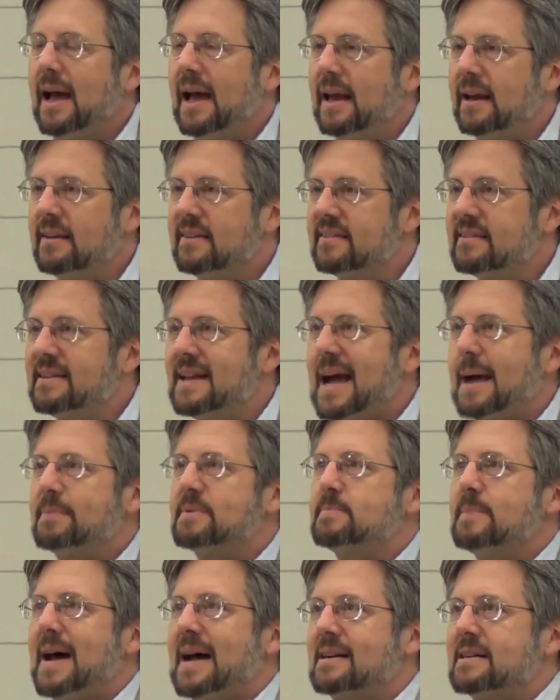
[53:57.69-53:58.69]
and it
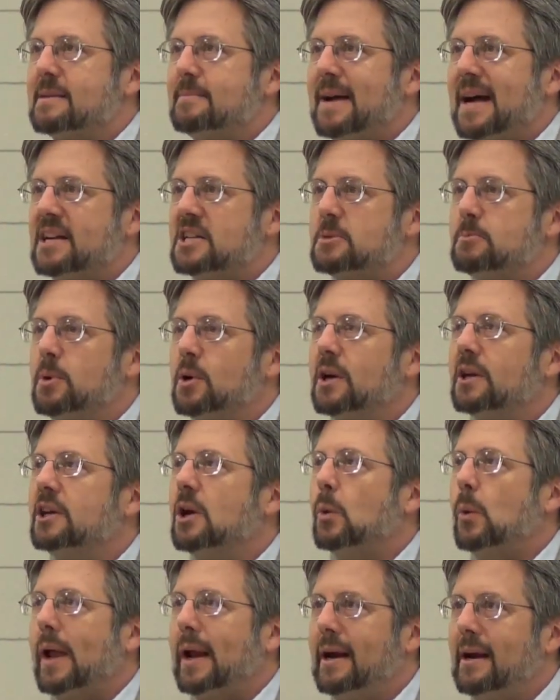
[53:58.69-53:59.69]
snaps back to matched book, and
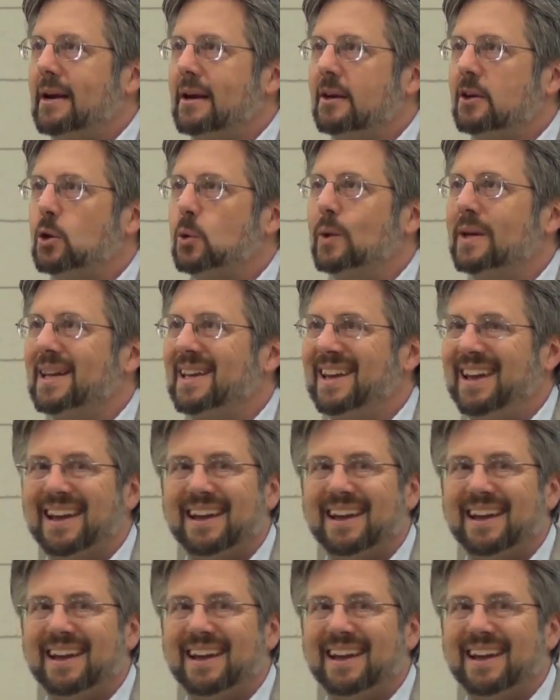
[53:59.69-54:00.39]
you're ready to do it